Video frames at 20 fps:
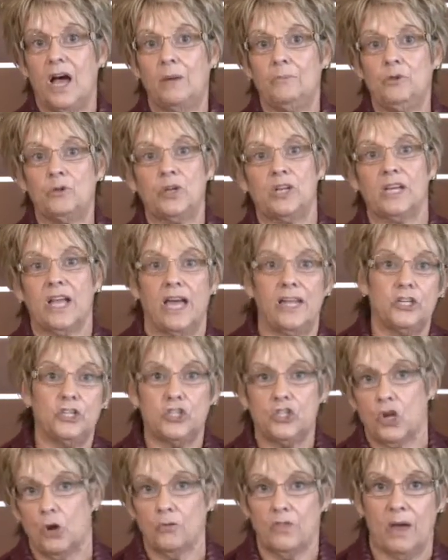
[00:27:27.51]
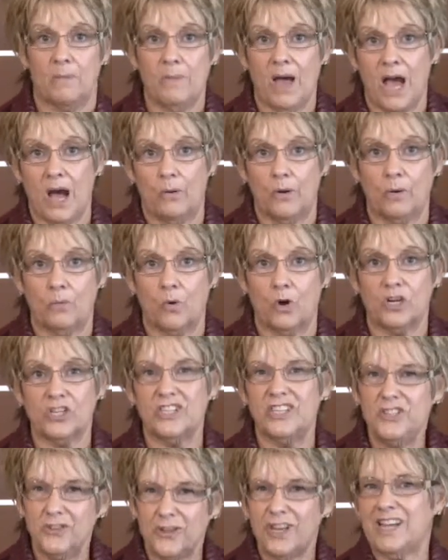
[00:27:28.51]
you can kind of show them how it
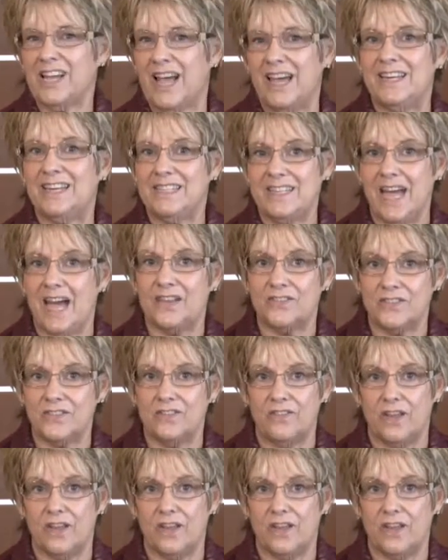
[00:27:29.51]
works, and you can kind of test